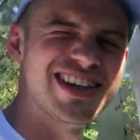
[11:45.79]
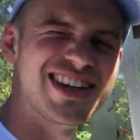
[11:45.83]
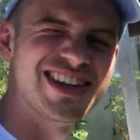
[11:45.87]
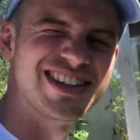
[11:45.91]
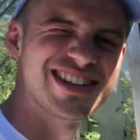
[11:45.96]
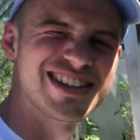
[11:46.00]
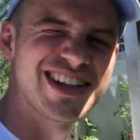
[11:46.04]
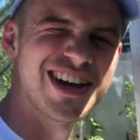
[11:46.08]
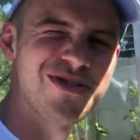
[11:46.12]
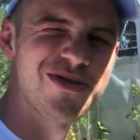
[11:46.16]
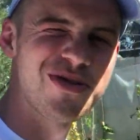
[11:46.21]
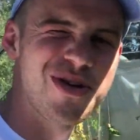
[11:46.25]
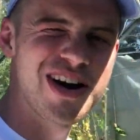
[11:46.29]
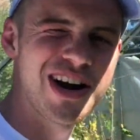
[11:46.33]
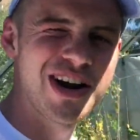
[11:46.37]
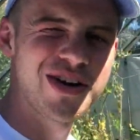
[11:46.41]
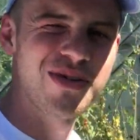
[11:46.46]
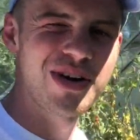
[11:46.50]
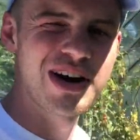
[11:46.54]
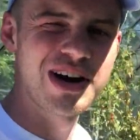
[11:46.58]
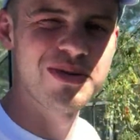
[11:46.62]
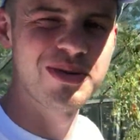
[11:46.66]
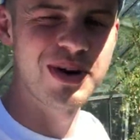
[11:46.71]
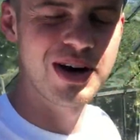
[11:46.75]
that has done
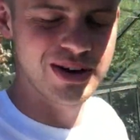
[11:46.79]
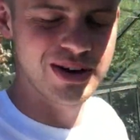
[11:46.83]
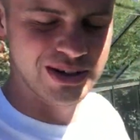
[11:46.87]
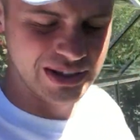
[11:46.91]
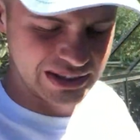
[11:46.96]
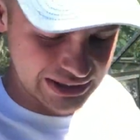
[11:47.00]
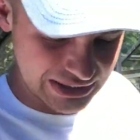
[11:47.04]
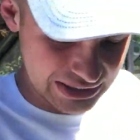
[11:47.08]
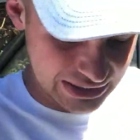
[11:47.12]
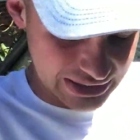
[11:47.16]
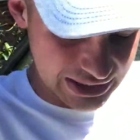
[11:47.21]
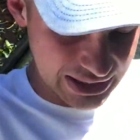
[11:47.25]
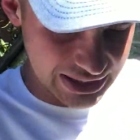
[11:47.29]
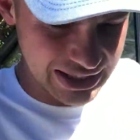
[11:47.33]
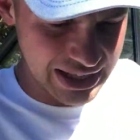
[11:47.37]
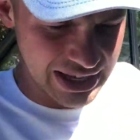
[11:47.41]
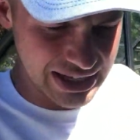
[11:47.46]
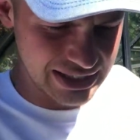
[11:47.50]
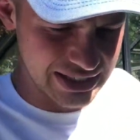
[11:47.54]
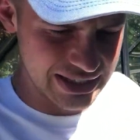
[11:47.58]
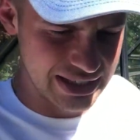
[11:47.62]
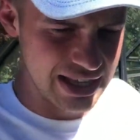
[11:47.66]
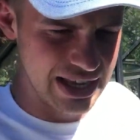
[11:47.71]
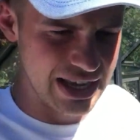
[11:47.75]
really well, and
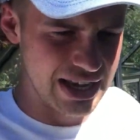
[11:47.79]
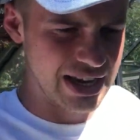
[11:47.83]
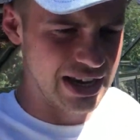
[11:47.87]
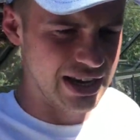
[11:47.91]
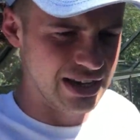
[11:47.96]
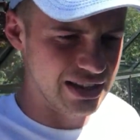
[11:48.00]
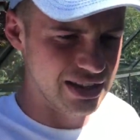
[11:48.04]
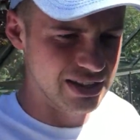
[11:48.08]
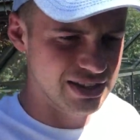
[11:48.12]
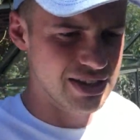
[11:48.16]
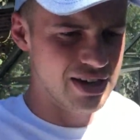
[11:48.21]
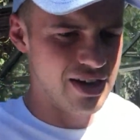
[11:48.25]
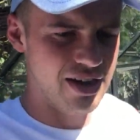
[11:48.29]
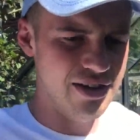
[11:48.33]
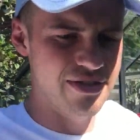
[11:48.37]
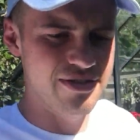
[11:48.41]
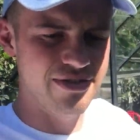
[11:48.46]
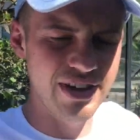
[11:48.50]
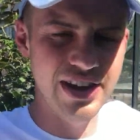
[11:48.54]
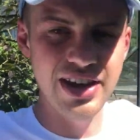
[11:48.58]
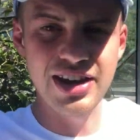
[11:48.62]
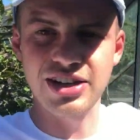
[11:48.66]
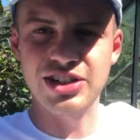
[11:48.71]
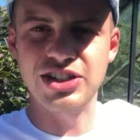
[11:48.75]
that's the Thai
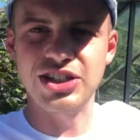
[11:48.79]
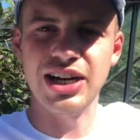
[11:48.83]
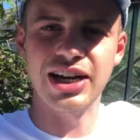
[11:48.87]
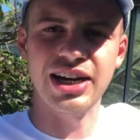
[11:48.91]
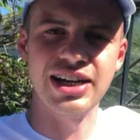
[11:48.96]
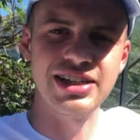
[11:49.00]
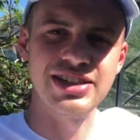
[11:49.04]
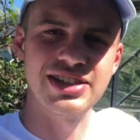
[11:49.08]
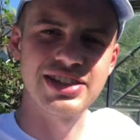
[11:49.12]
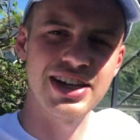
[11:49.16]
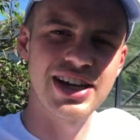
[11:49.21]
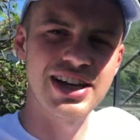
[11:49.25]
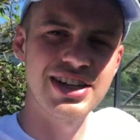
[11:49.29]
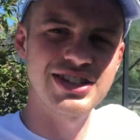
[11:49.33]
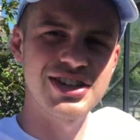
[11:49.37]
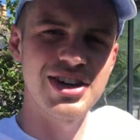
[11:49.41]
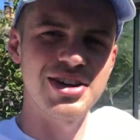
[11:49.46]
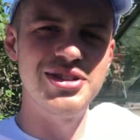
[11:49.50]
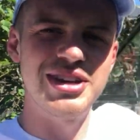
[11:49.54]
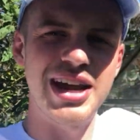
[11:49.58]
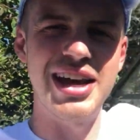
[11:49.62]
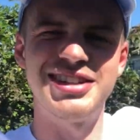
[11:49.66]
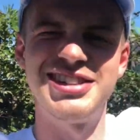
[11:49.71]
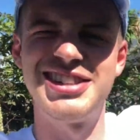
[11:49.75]
finger chilies. So let's
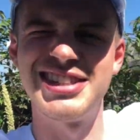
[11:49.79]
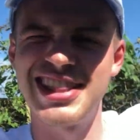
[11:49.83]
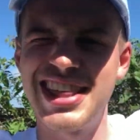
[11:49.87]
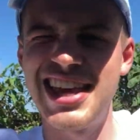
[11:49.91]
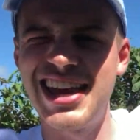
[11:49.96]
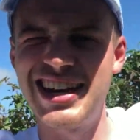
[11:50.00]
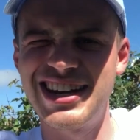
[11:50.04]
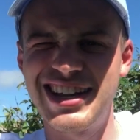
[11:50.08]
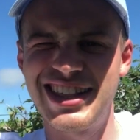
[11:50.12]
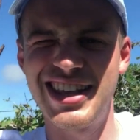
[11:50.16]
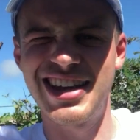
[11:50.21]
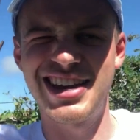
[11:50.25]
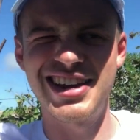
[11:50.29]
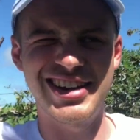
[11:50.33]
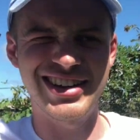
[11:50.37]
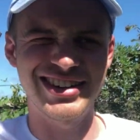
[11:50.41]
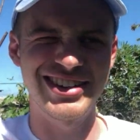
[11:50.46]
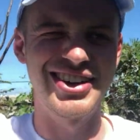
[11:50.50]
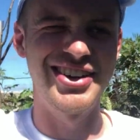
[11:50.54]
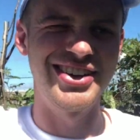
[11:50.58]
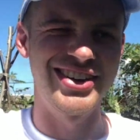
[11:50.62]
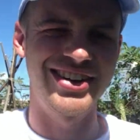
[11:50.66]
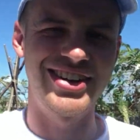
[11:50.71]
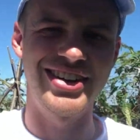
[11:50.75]
go down to the end of the
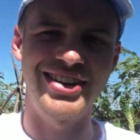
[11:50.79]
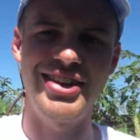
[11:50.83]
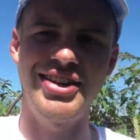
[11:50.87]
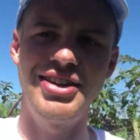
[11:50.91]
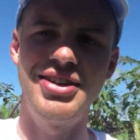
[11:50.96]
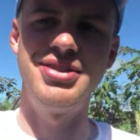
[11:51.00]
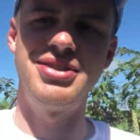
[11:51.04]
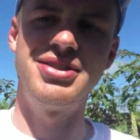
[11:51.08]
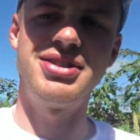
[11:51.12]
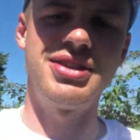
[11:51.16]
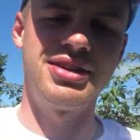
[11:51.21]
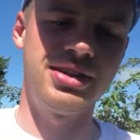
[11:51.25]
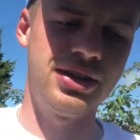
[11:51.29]
garden and look at those.